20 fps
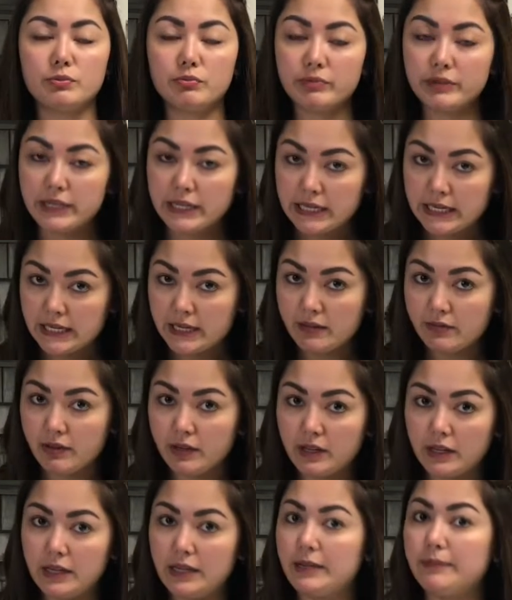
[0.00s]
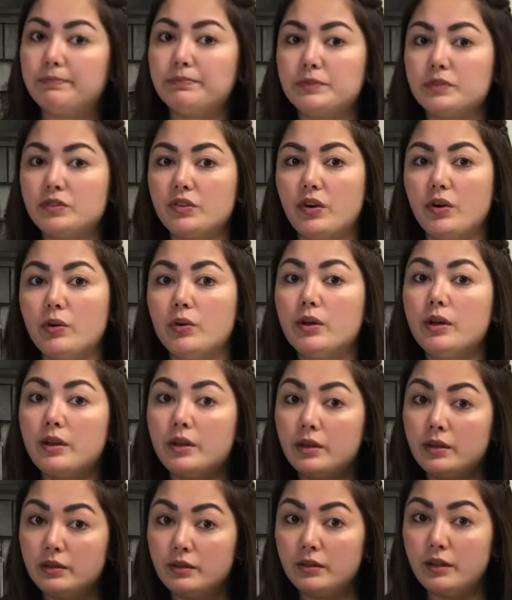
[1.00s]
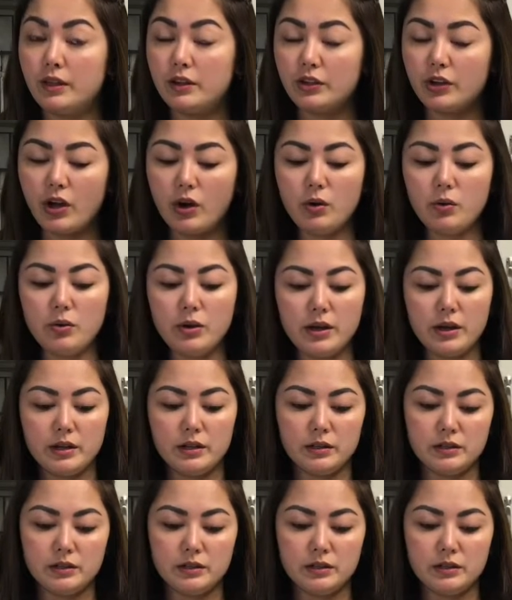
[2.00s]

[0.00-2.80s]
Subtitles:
really evenly. So there you go.